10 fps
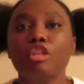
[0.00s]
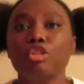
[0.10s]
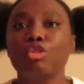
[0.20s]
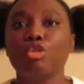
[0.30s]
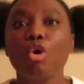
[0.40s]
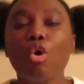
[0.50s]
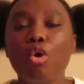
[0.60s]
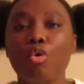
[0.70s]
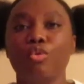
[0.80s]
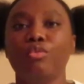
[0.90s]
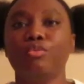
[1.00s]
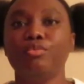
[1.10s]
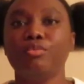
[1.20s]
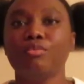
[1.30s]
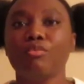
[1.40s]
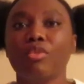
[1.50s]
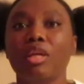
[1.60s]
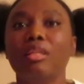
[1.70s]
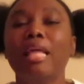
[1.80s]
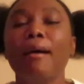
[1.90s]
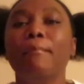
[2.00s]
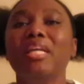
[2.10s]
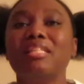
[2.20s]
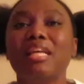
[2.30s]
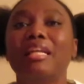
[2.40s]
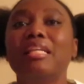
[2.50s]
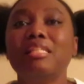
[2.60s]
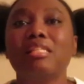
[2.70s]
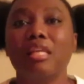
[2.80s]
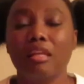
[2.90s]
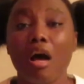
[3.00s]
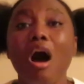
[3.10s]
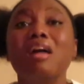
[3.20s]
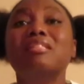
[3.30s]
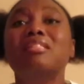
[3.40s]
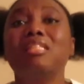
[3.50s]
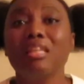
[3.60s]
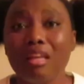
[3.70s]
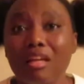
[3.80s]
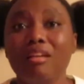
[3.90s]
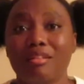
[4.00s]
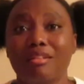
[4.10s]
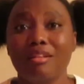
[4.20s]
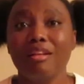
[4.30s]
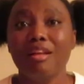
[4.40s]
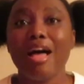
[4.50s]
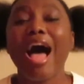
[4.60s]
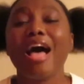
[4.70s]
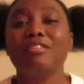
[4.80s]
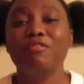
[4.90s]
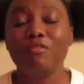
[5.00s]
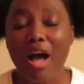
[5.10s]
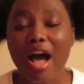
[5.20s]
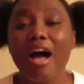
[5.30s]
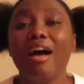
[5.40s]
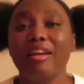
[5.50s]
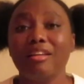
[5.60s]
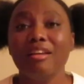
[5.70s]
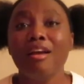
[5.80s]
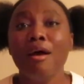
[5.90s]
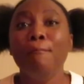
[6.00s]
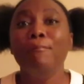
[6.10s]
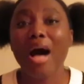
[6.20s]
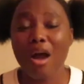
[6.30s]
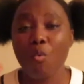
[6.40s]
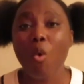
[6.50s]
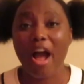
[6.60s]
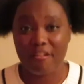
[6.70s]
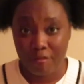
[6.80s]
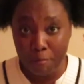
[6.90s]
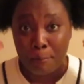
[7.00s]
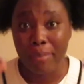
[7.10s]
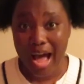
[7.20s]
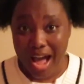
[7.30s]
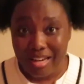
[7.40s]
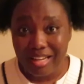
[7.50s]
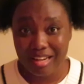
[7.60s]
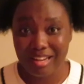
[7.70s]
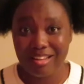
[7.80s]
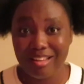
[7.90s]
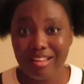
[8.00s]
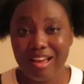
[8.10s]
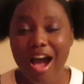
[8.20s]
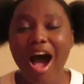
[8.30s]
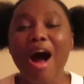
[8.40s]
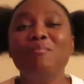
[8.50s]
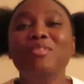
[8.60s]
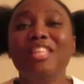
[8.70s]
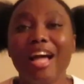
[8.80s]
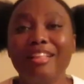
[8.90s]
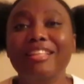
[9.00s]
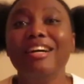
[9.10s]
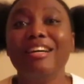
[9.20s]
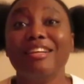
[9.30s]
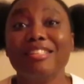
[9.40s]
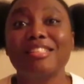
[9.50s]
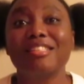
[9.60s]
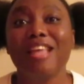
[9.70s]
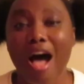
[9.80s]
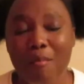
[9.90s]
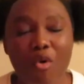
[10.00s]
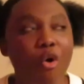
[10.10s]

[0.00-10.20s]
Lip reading: So that man said, listen, until I find my wife's body, I'm not gonna stop.